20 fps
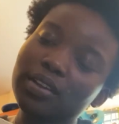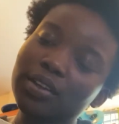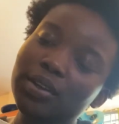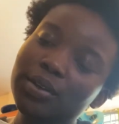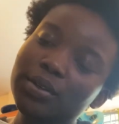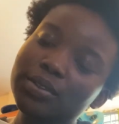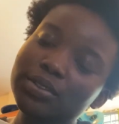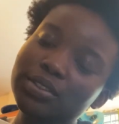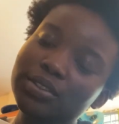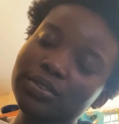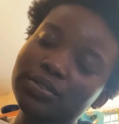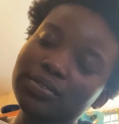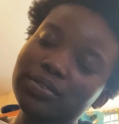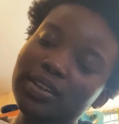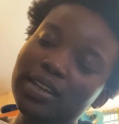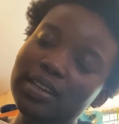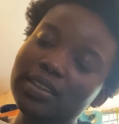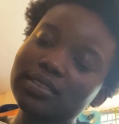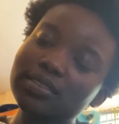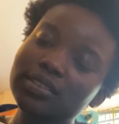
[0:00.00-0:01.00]
goes
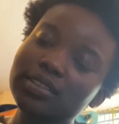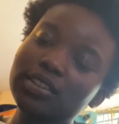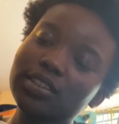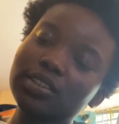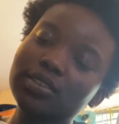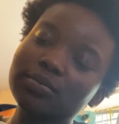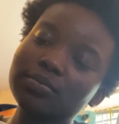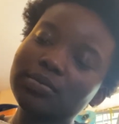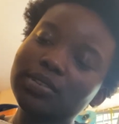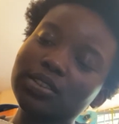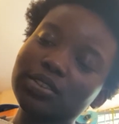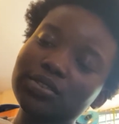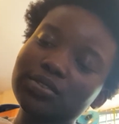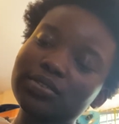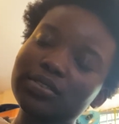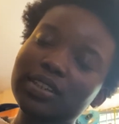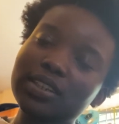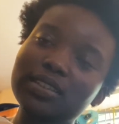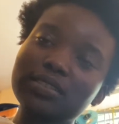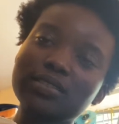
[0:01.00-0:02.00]
around comes
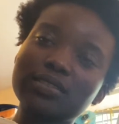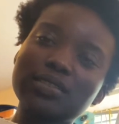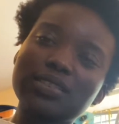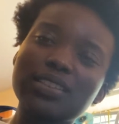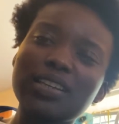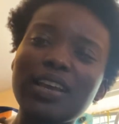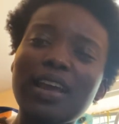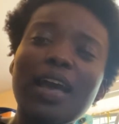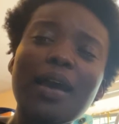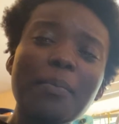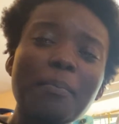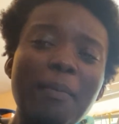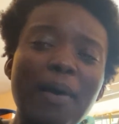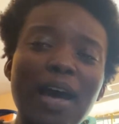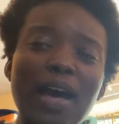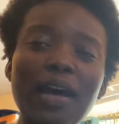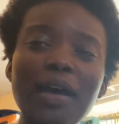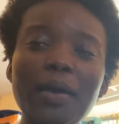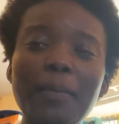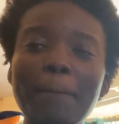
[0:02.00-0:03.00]
around,
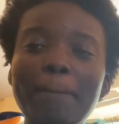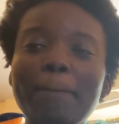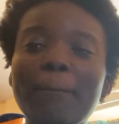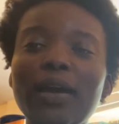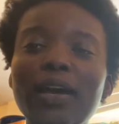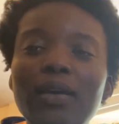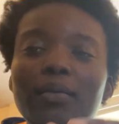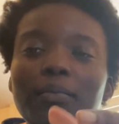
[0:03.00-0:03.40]
my, my